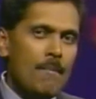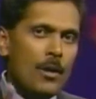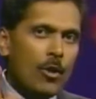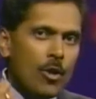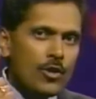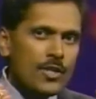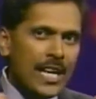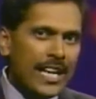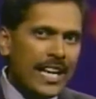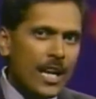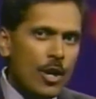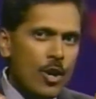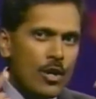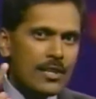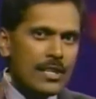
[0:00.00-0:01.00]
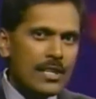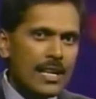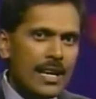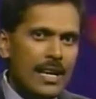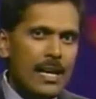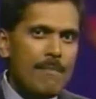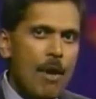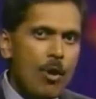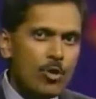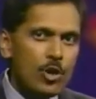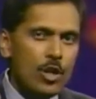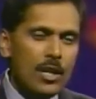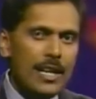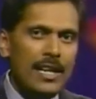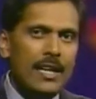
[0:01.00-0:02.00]
because they cannot
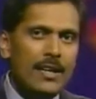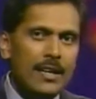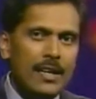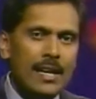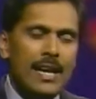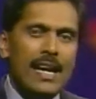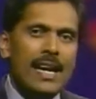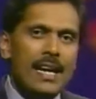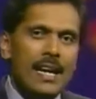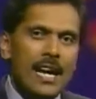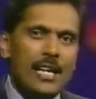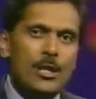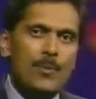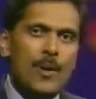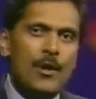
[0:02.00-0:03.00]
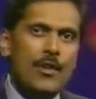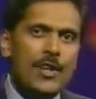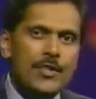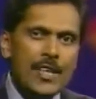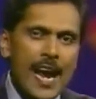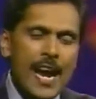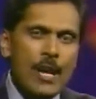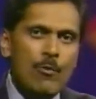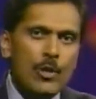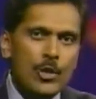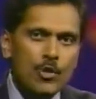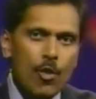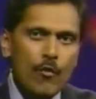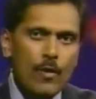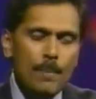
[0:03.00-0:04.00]
emotionally experience
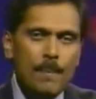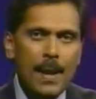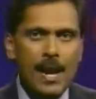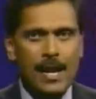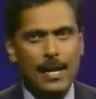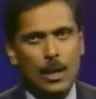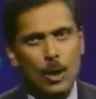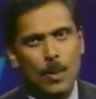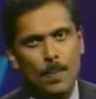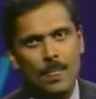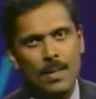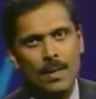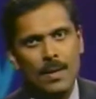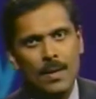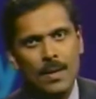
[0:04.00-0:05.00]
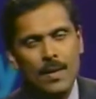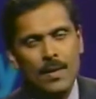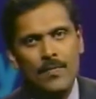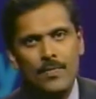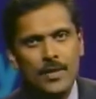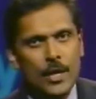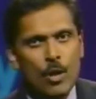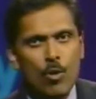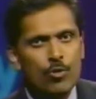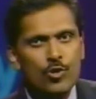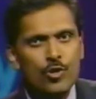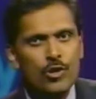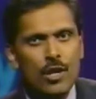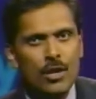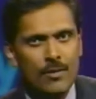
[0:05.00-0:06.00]
anguish over pain, they
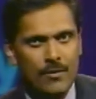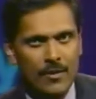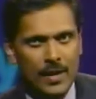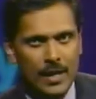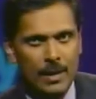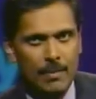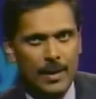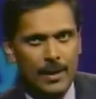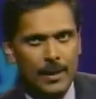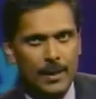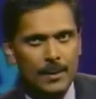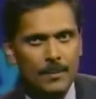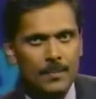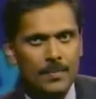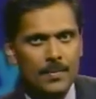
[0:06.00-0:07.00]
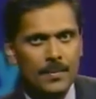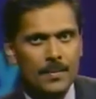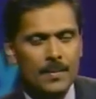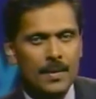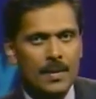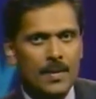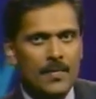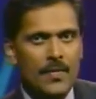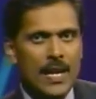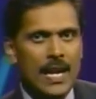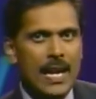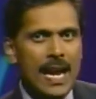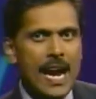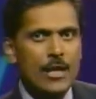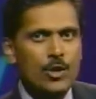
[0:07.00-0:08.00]
don't serve anybody.
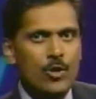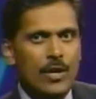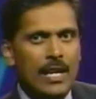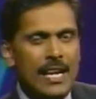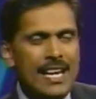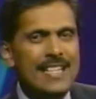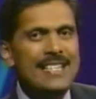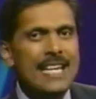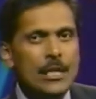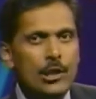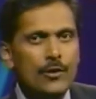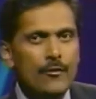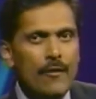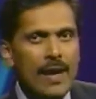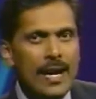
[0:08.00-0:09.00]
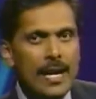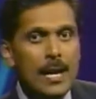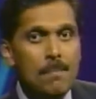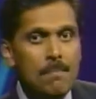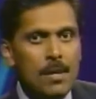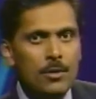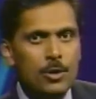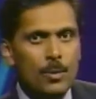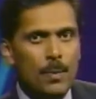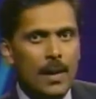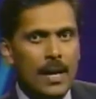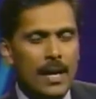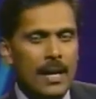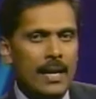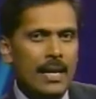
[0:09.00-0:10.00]
They actually intensify and
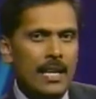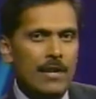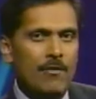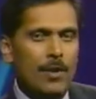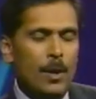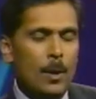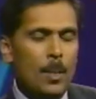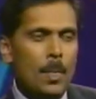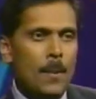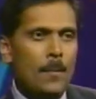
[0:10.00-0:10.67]
multiply evil.